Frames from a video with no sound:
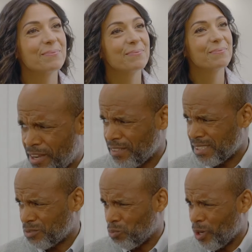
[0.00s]
I've been having
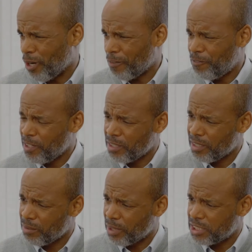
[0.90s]
this weird
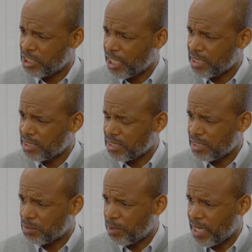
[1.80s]
feeling in my chest since
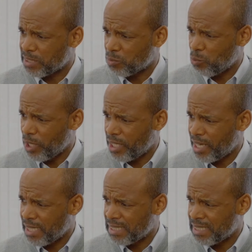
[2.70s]
this past
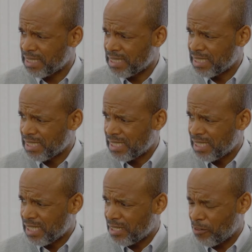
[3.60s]
weekend.
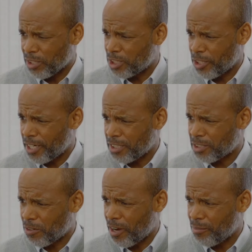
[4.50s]
Not really sure how to
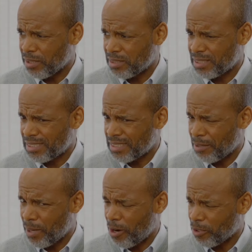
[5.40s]
describe it. It's
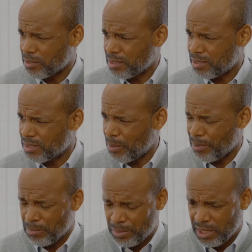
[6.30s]
like my heart's
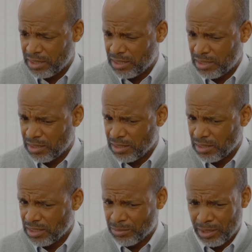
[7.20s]
skipping beats.
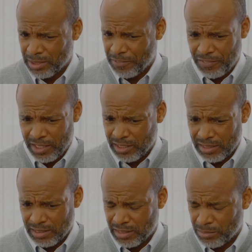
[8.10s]
Sometimes I feel
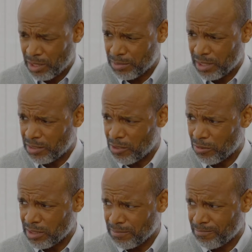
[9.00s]
it, sometimes I
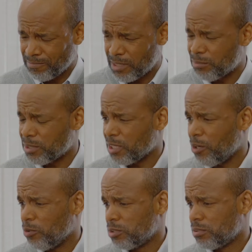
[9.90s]
don't. It comes and
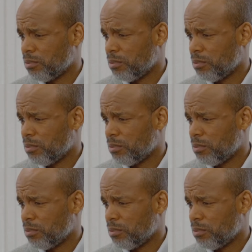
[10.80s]
goes.